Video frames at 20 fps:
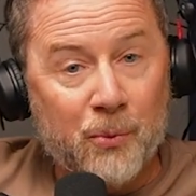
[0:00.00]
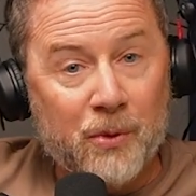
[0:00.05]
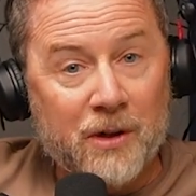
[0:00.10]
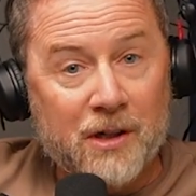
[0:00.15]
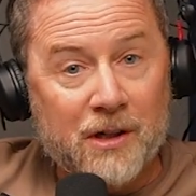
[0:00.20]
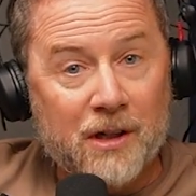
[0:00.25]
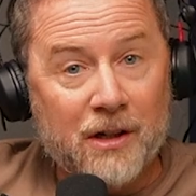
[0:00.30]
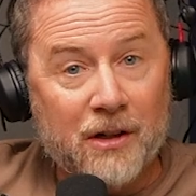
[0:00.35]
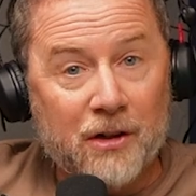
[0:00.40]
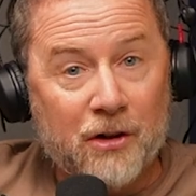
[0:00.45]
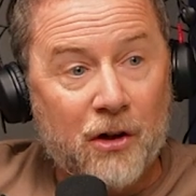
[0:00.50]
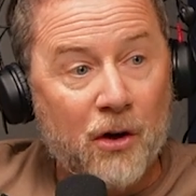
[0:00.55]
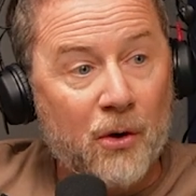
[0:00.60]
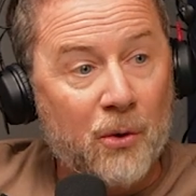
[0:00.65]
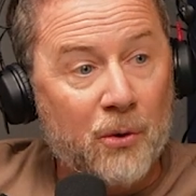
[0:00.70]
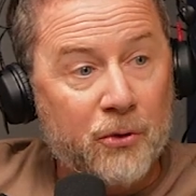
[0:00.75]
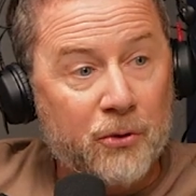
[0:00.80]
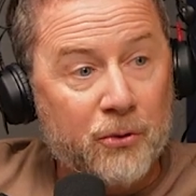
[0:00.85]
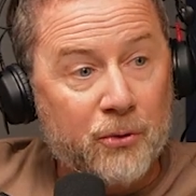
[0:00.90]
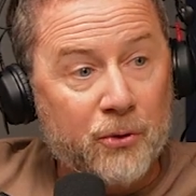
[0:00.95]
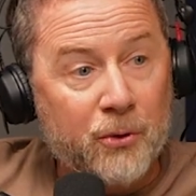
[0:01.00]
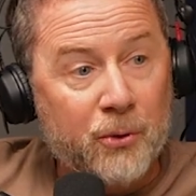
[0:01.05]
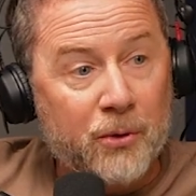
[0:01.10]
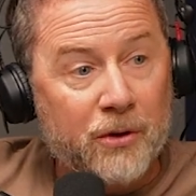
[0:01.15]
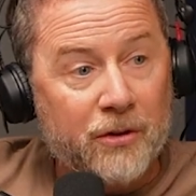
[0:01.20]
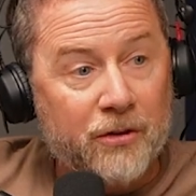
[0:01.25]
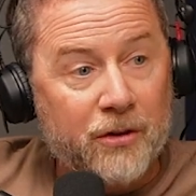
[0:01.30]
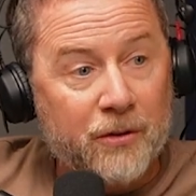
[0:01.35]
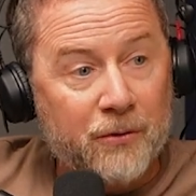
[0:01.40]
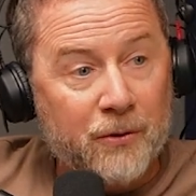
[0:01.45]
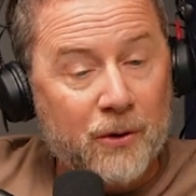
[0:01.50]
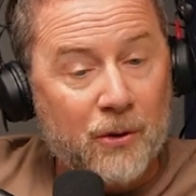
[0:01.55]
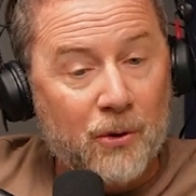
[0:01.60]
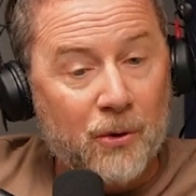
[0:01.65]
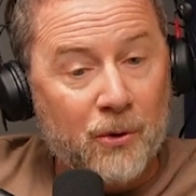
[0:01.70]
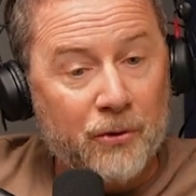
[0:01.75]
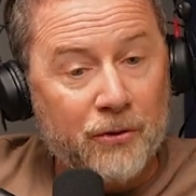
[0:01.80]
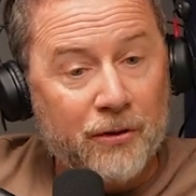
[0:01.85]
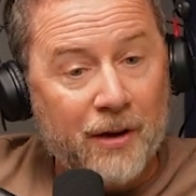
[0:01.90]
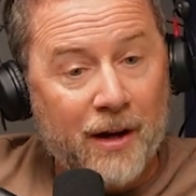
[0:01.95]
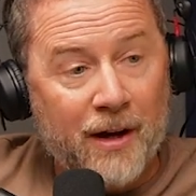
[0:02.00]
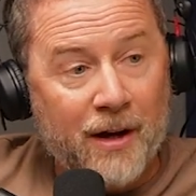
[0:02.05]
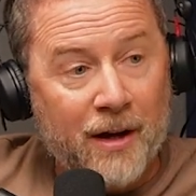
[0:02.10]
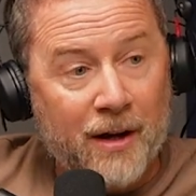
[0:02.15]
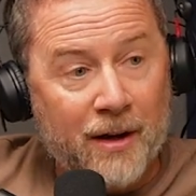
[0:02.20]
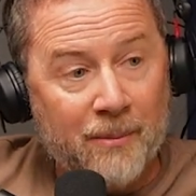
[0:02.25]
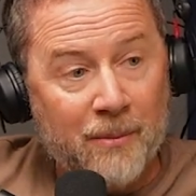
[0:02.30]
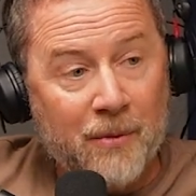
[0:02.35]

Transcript: we can go through a difficult time.